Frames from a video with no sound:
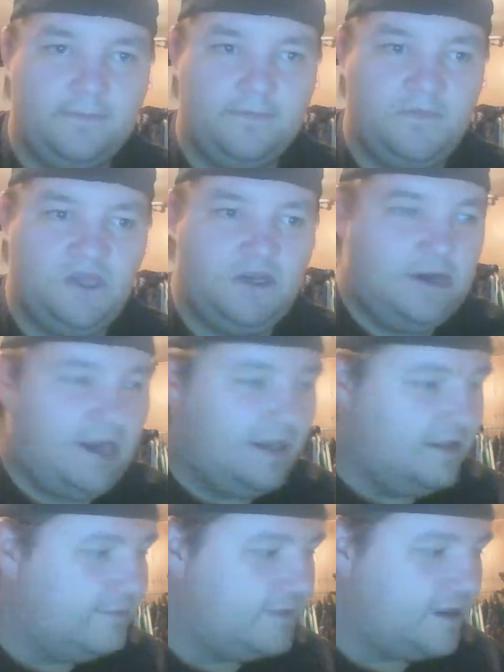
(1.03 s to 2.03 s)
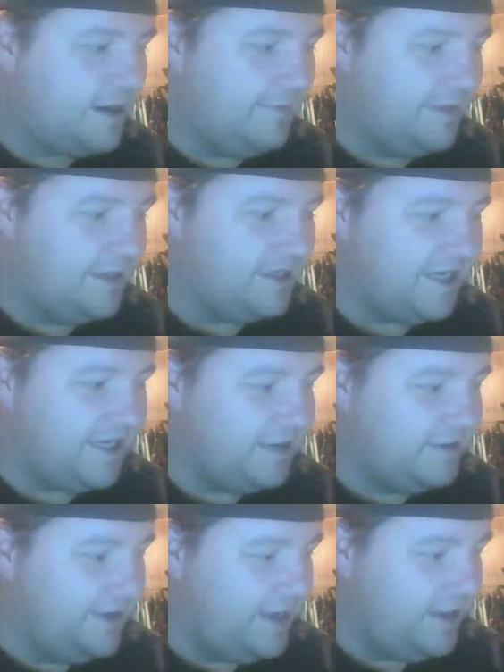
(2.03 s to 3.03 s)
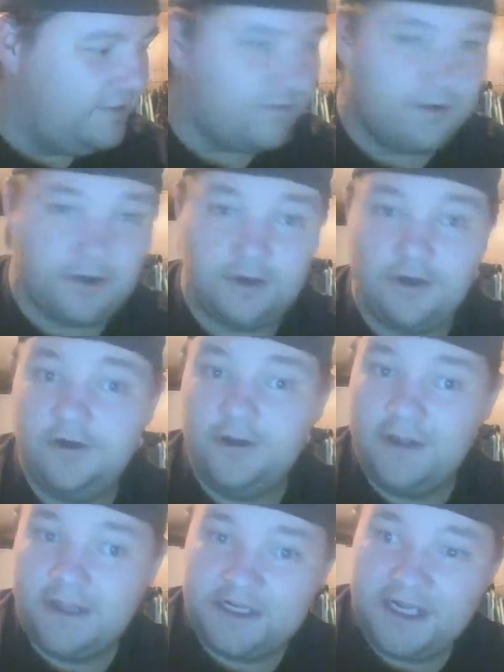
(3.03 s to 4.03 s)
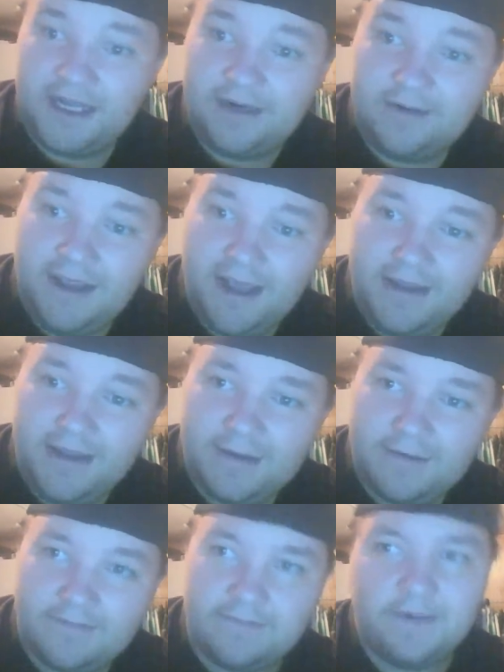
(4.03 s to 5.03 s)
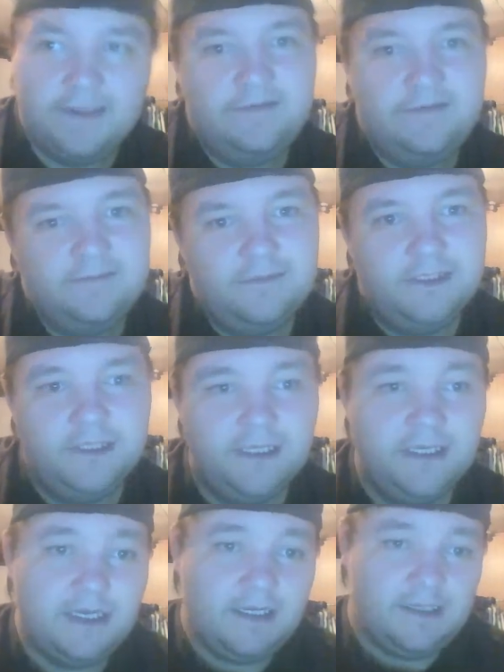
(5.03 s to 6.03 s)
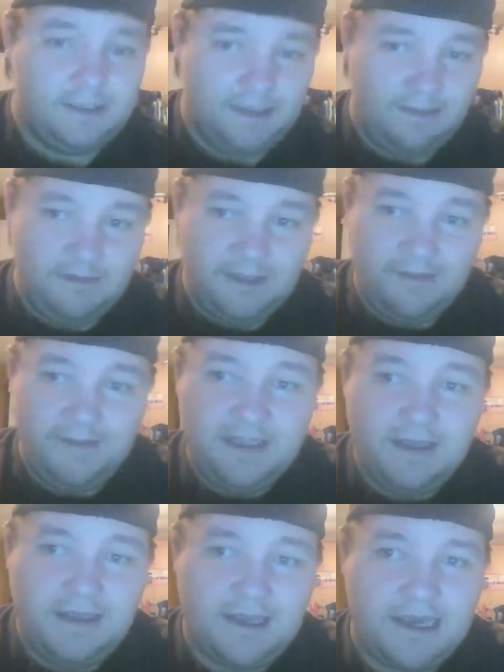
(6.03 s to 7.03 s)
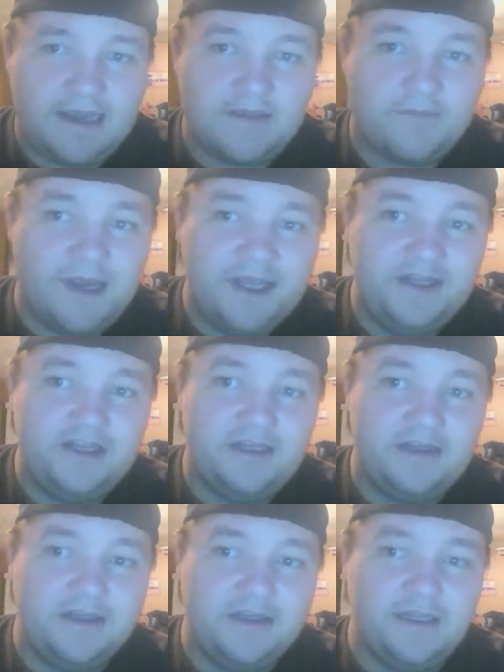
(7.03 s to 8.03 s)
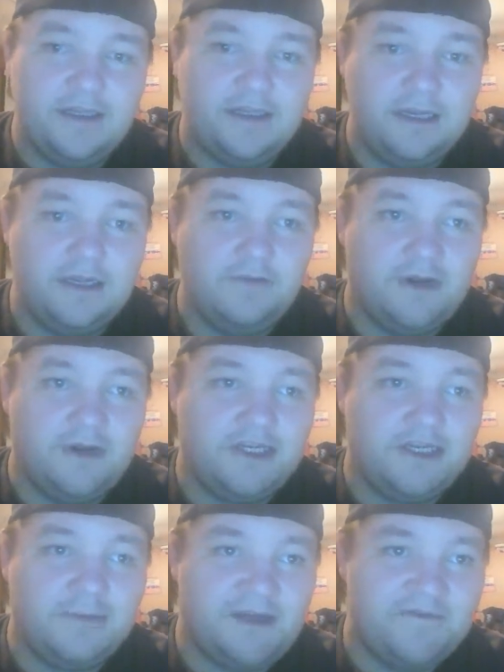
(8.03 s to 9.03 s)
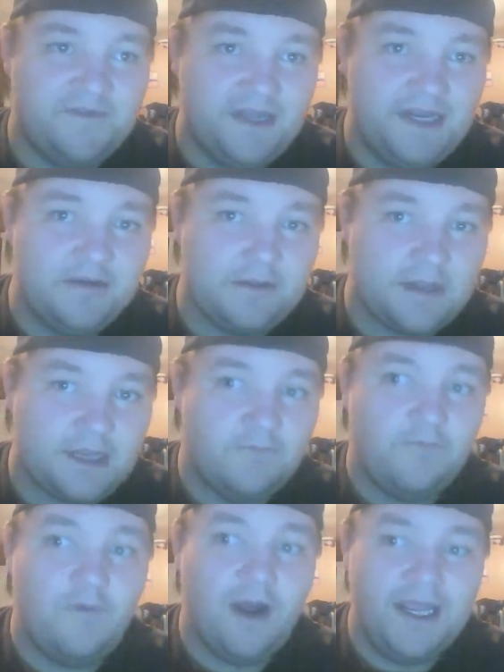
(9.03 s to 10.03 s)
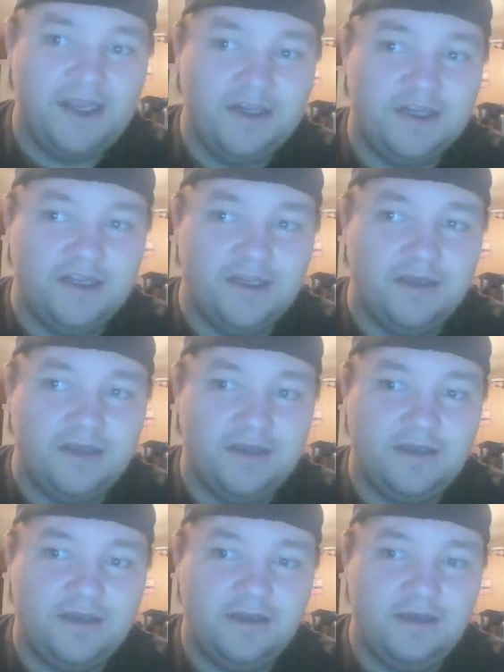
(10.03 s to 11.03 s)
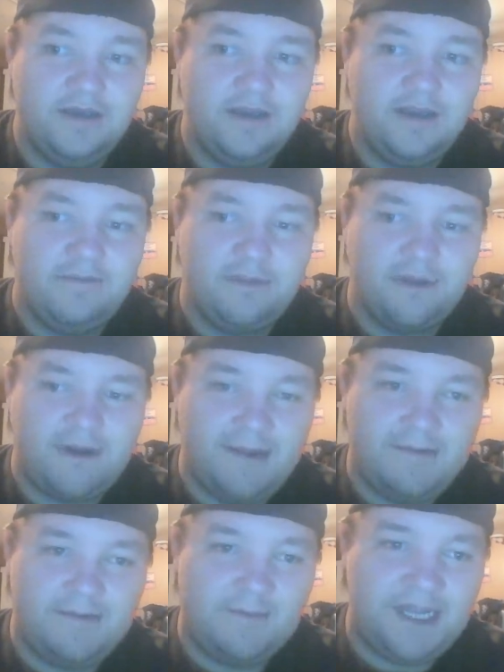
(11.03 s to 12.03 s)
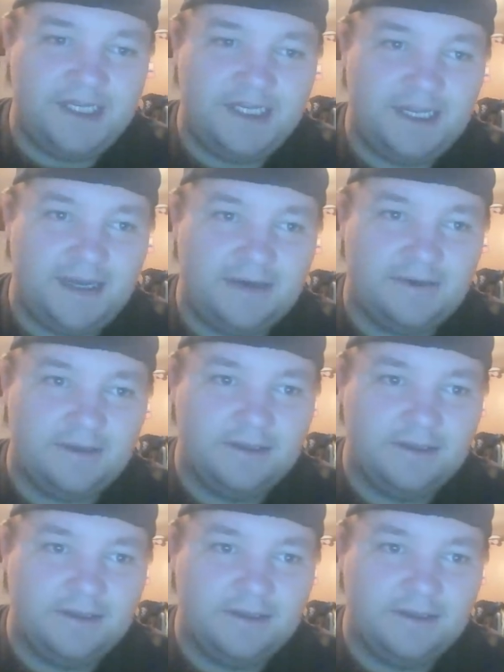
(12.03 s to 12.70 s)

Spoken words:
If you're not subscribed to the channel yet, or you're new to the channel yet, well, let me tell you guys why you should continue watching my videos and why you should subscribe to my channel.